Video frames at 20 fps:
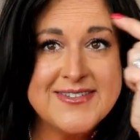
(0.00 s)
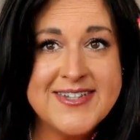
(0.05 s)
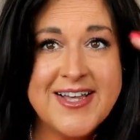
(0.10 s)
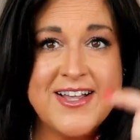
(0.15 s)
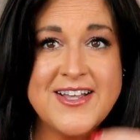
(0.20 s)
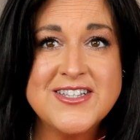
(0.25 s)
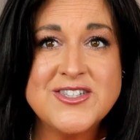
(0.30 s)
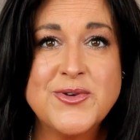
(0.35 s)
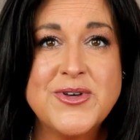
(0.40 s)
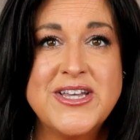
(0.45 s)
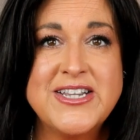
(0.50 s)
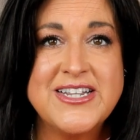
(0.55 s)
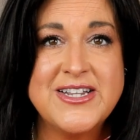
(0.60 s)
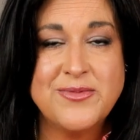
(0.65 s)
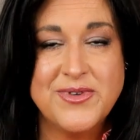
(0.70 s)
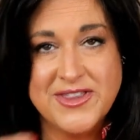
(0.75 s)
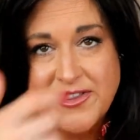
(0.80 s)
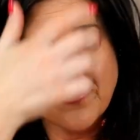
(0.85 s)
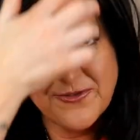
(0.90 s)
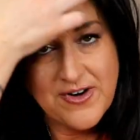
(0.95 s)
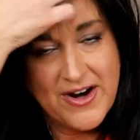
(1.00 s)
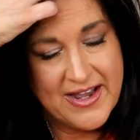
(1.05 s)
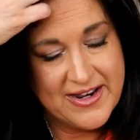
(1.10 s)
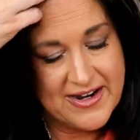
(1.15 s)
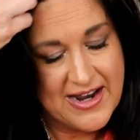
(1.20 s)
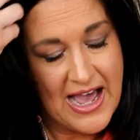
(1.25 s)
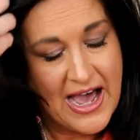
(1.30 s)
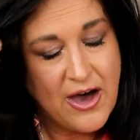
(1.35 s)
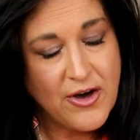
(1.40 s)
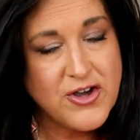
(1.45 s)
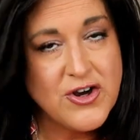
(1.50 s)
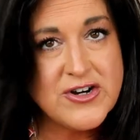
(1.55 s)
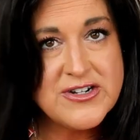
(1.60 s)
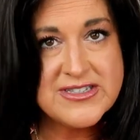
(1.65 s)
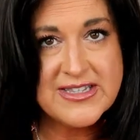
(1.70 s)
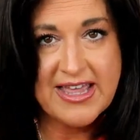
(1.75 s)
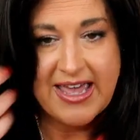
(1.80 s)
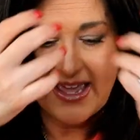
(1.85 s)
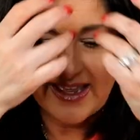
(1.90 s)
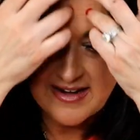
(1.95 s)
Tell us what you did with the front, how
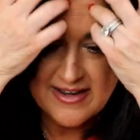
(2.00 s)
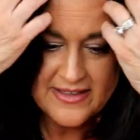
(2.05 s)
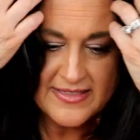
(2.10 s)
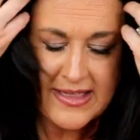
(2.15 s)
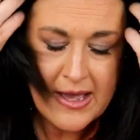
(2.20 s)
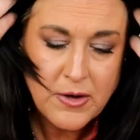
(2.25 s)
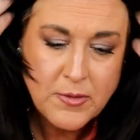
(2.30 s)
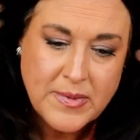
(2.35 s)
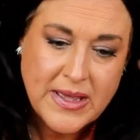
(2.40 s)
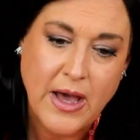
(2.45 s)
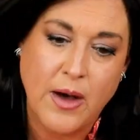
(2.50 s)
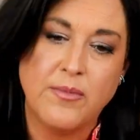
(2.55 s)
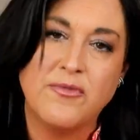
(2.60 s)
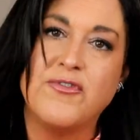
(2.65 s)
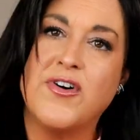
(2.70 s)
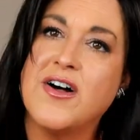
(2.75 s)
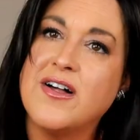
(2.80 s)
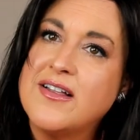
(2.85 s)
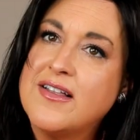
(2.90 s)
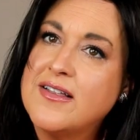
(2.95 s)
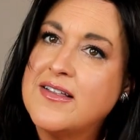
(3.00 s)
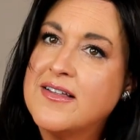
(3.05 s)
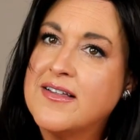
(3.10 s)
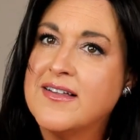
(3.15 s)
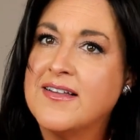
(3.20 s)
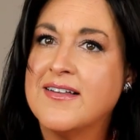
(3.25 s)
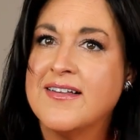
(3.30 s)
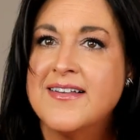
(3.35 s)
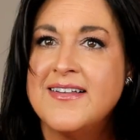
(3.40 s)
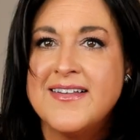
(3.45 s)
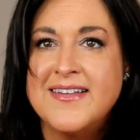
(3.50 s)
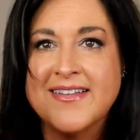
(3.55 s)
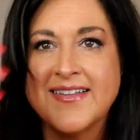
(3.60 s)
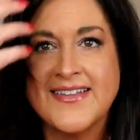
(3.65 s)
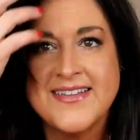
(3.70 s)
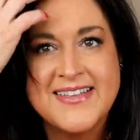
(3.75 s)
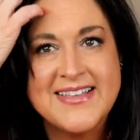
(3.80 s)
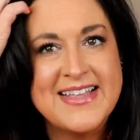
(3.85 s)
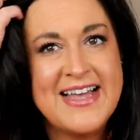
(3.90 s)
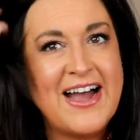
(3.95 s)
yours laid. That would be helpful.
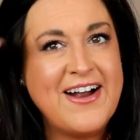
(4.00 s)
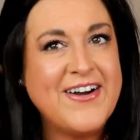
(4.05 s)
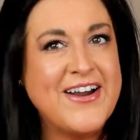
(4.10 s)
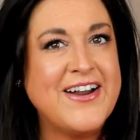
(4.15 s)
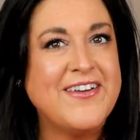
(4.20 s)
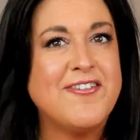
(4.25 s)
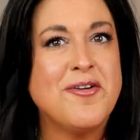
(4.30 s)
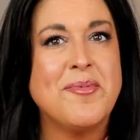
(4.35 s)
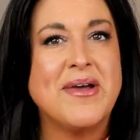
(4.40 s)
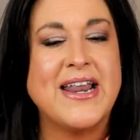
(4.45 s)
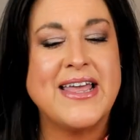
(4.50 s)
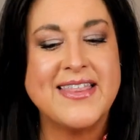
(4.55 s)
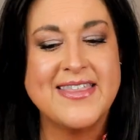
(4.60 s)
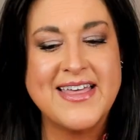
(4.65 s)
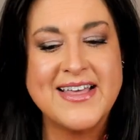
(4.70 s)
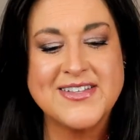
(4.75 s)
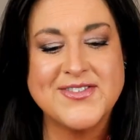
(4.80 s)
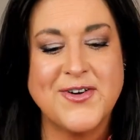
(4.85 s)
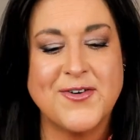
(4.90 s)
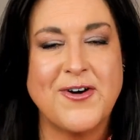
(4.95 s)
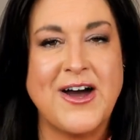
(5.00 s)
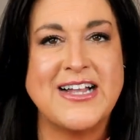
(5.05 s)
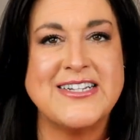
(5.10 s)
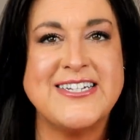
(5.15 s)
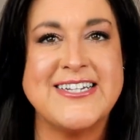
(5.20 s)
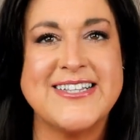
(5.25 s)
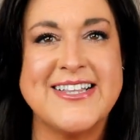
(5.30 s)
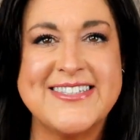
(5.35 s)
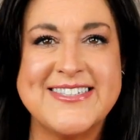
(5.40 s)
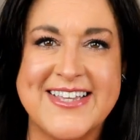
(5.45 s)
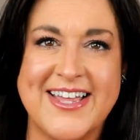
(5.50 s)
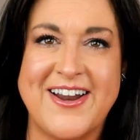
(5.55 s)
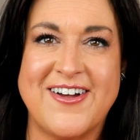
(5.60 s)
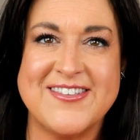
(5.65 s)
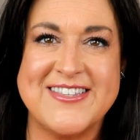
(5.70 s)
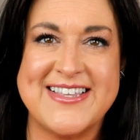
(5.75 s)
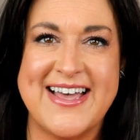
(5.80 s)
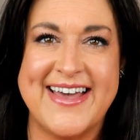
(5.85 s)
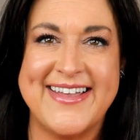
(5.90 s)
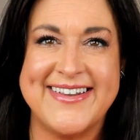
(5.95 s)
All right, everybody, thanks for watching. Let's get
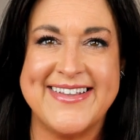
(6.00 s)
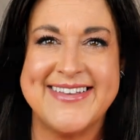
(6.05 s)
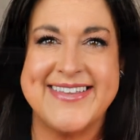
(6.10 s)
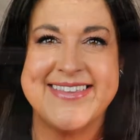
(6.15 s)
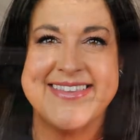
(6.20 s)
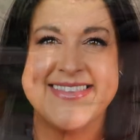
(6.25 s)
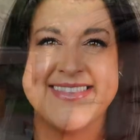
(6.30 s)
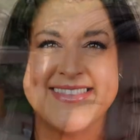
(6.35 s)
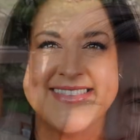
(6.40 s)
outside.